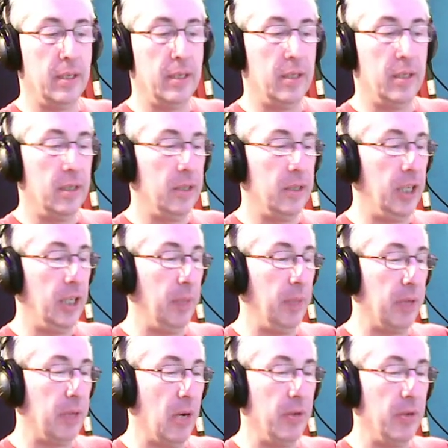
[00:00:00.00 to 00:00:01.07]
Keep going.
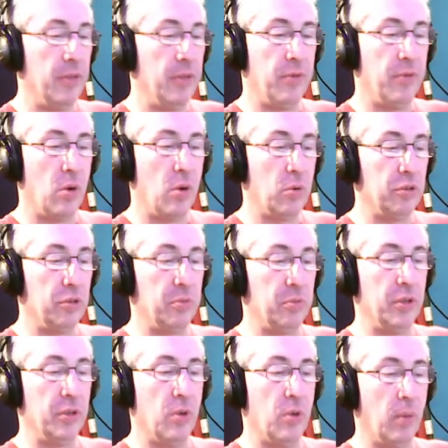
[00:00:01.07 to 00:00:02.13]
The vocals would
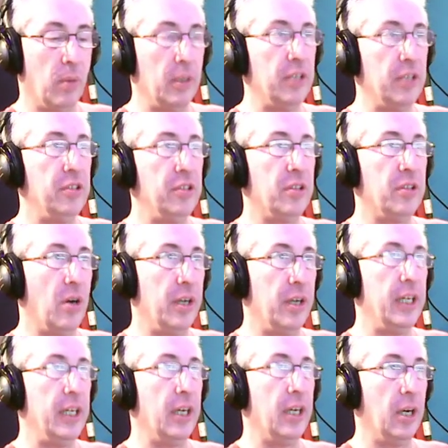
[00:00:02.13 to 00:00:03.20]
normally start here.